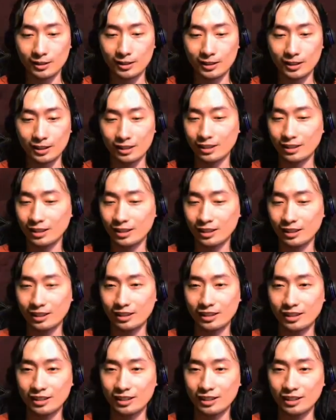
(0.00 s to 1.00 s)

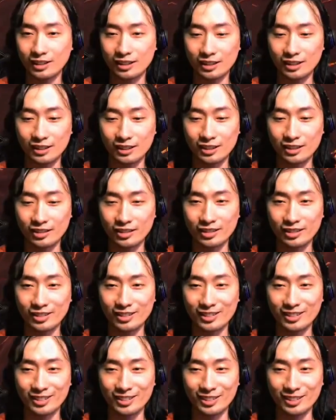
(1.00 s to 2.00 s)
EWQ, the target's gonna
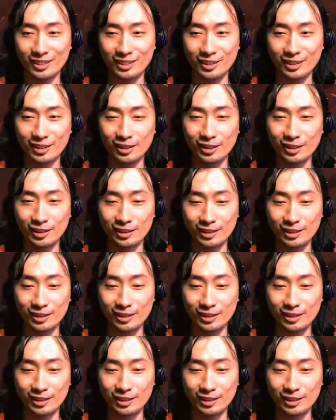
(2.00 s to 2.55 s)
be already dead.